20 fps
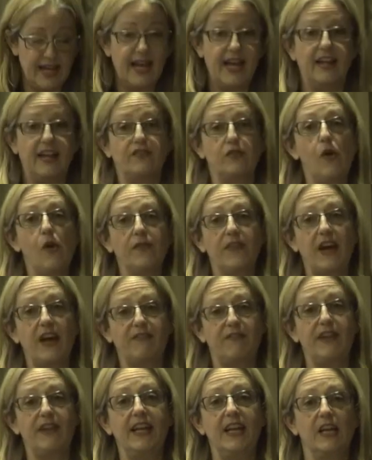It's got that
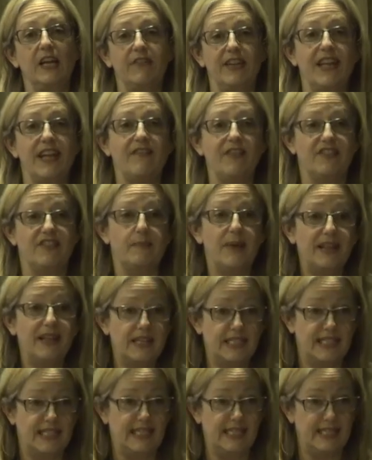feeling of
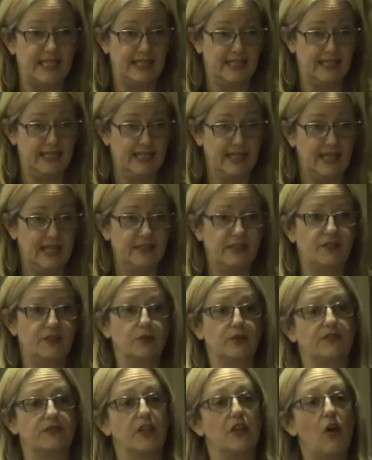inevitability, the sort
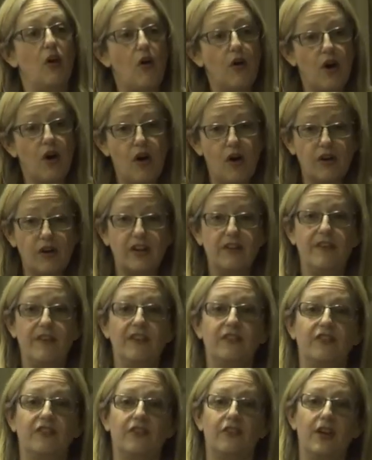of the long arc of
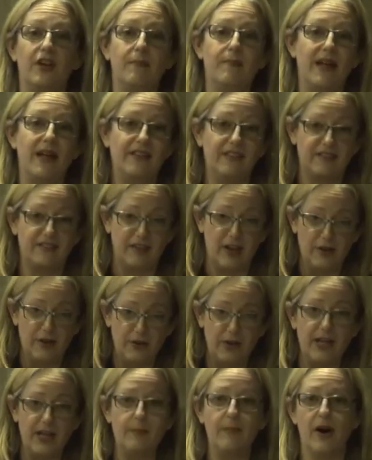history bends
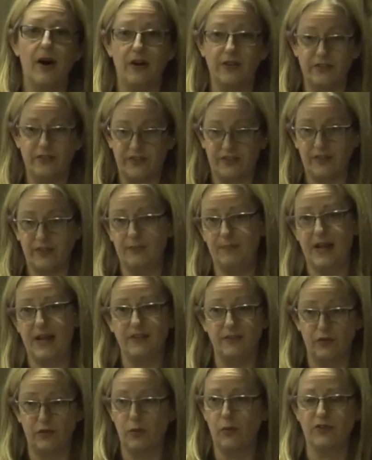slowly, but it
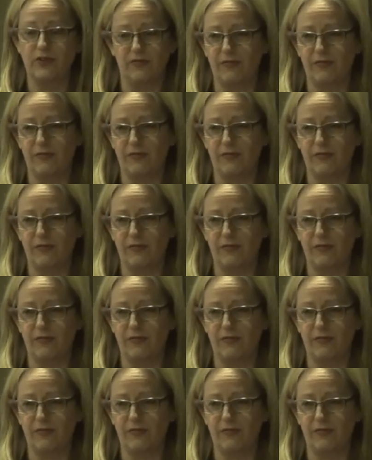bends towards